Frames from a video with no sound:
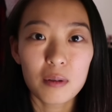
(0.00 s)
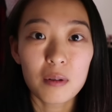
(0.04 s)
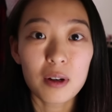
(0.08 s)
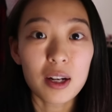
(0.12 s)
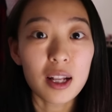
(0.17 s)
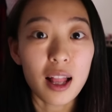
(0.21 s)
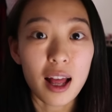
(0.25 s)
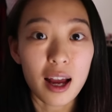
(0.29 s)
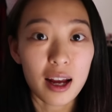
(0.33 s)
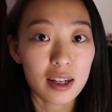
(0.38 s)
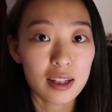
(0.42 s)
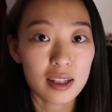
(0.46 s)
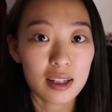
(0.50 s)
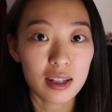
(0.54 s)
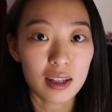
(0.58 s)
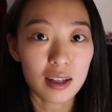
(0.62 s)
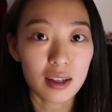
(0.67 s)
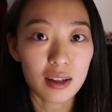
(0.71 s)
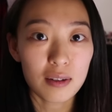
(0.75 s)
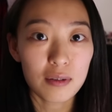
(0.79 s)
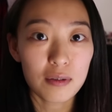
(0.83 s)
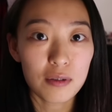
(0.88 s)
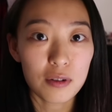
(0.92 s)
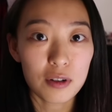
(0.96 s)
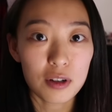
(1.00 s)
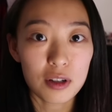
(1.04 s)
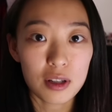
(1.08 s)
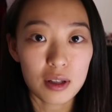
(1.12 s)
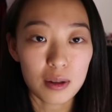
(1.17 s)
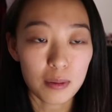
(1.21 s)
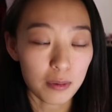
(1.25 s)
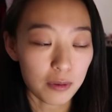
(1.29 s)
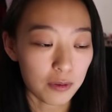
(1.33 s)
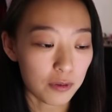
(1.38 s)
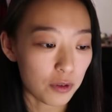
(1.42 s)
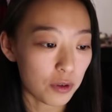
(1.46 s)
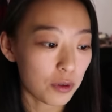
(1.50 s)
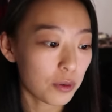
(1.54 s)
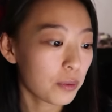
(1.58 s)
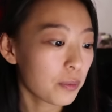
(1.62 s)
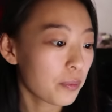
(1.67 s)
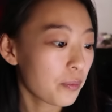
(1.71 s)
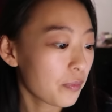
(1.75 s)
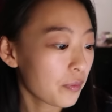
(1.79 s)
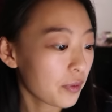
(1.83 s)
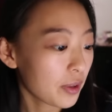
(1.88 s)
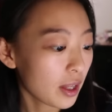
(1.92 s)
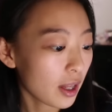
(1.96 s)
relaxing for some of
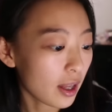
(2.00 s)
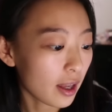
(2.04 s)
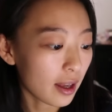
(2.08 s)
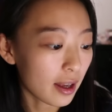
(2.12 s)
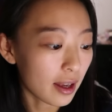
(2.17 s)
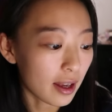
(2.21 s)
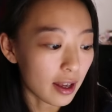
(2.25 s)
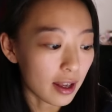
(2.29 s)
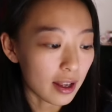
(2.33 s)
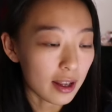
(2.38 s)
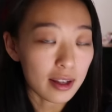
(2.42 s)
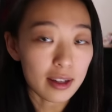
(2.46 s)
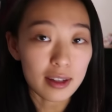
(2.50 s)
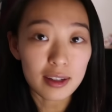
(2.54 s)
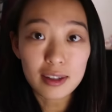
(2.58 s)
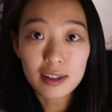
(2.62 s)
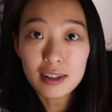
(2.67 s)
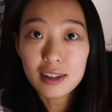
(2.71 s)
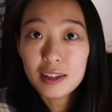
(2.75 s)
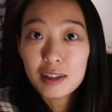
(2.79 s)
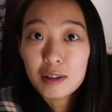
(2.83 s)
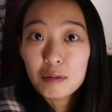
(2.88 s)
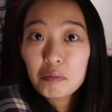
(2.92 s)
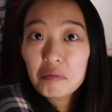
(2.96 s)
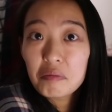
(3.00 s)
you, and